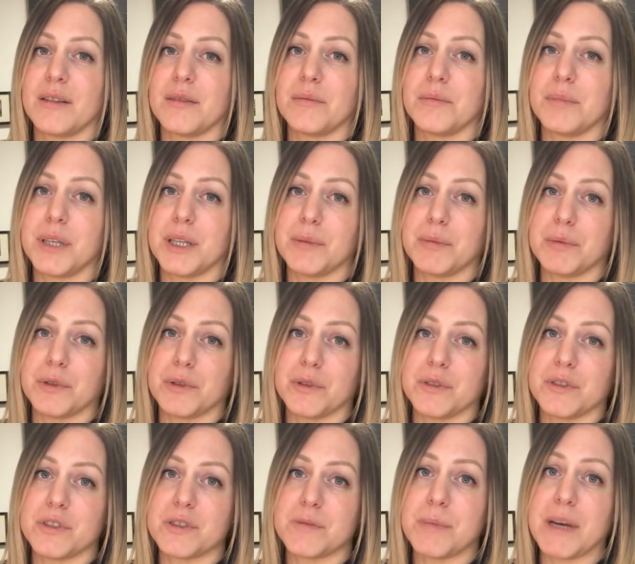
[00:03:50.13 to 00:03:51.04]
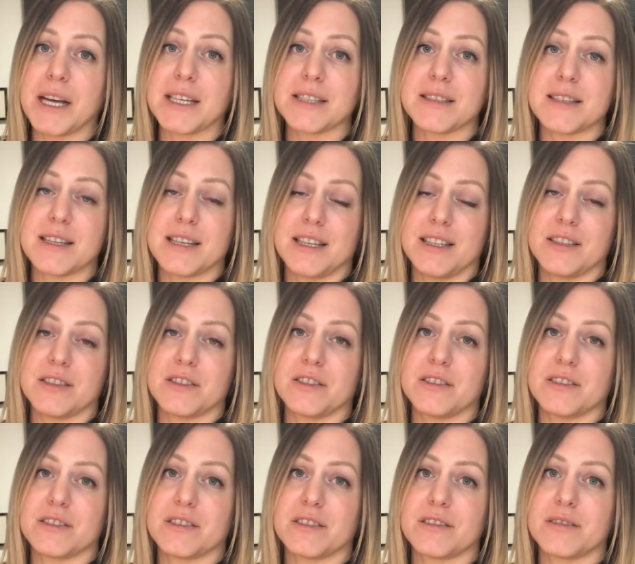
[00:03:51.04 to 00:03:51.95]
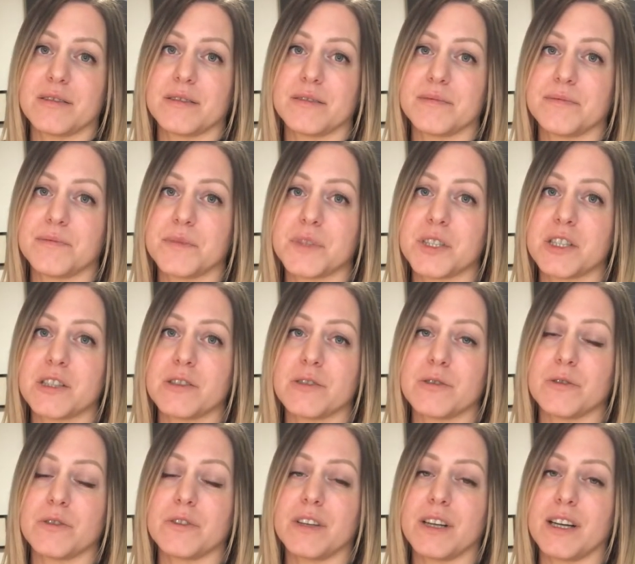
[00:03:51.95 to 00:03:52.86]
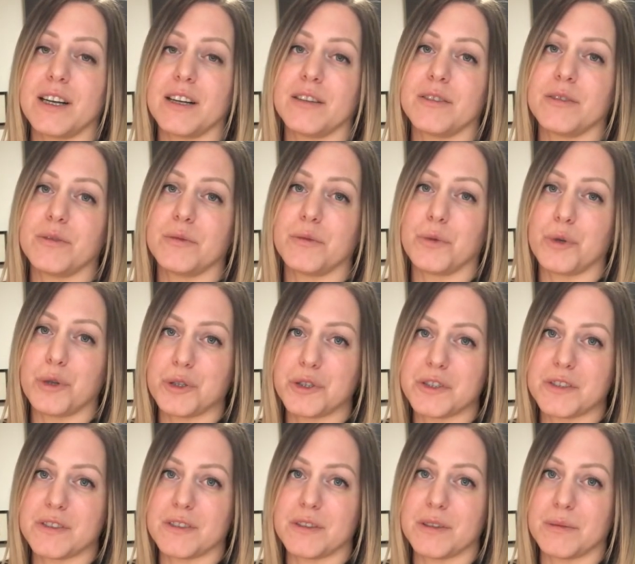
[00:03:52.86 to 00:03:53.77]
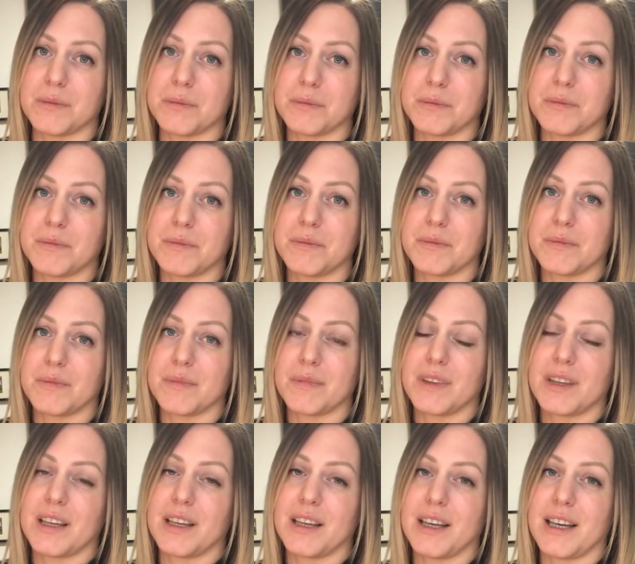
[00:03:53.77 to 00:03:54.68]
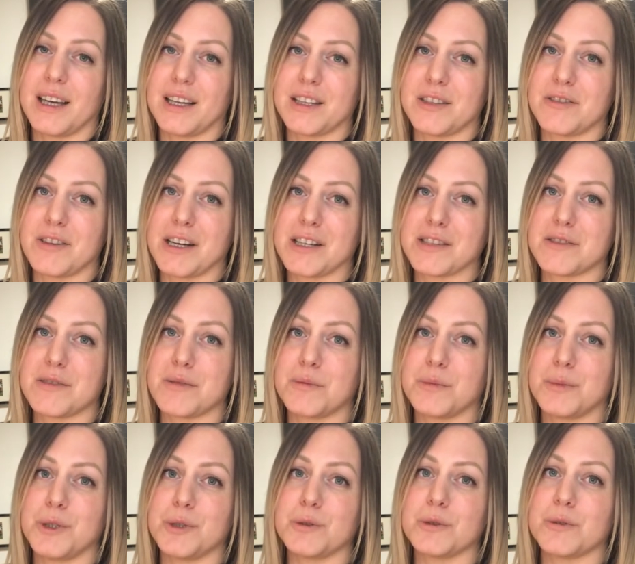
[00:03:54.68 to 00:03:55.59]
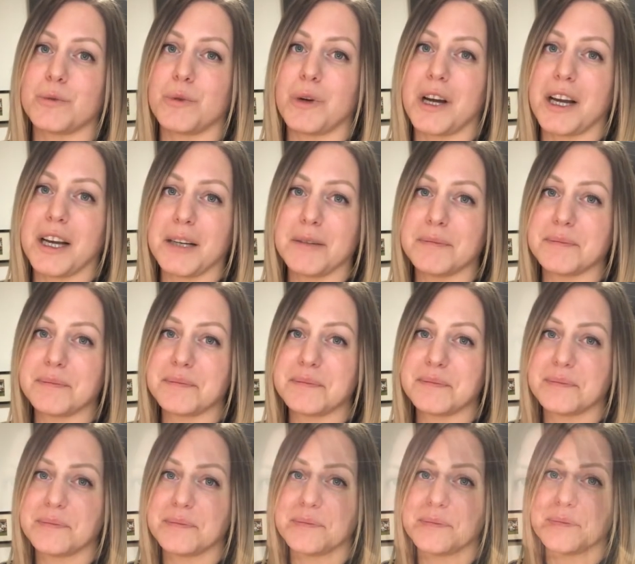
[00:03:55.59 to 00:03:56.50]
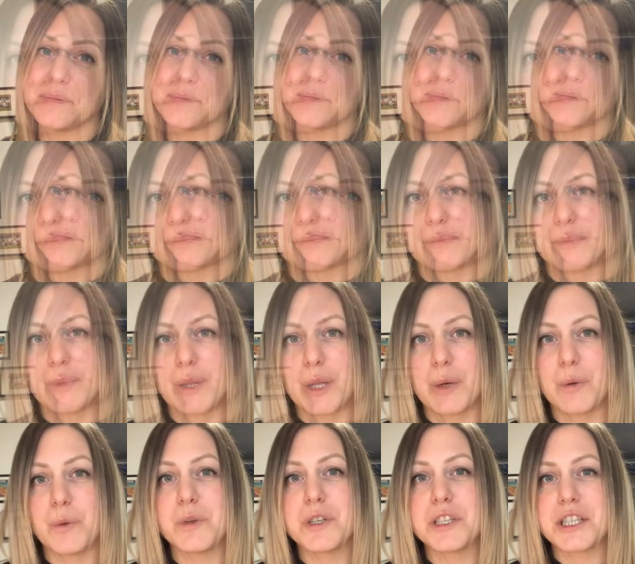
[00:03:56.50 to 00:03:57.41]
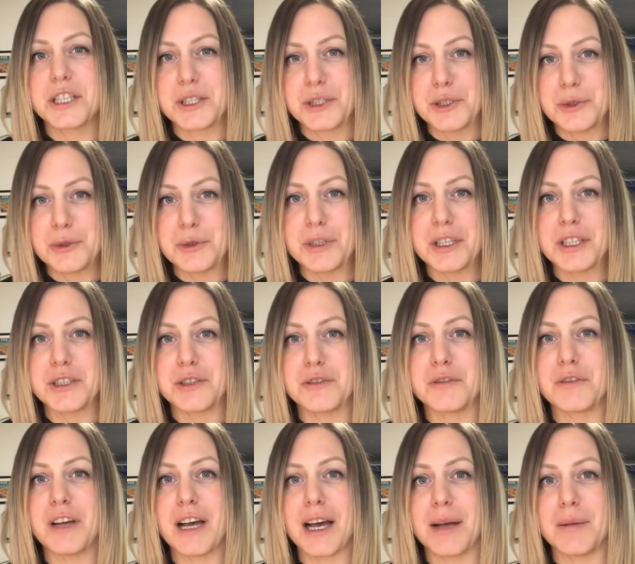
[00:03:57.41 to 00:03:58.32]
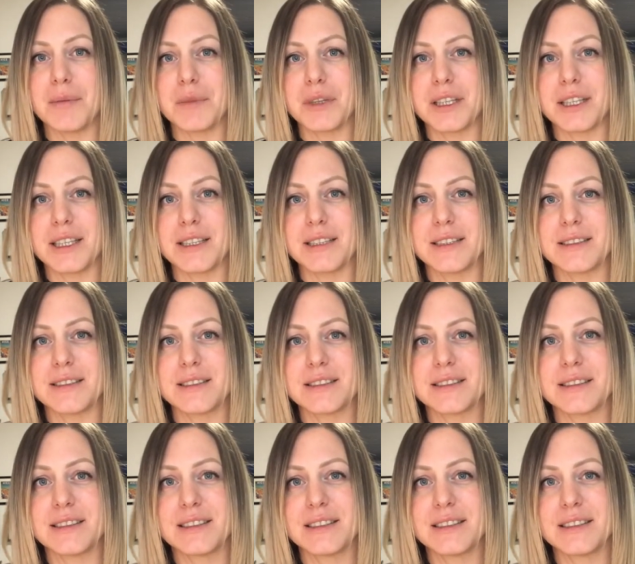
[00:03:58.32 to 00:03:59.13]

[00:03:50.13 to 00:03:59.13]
People, spectators, stood there, watched them, and drank some mulled wine. Wishing you and your families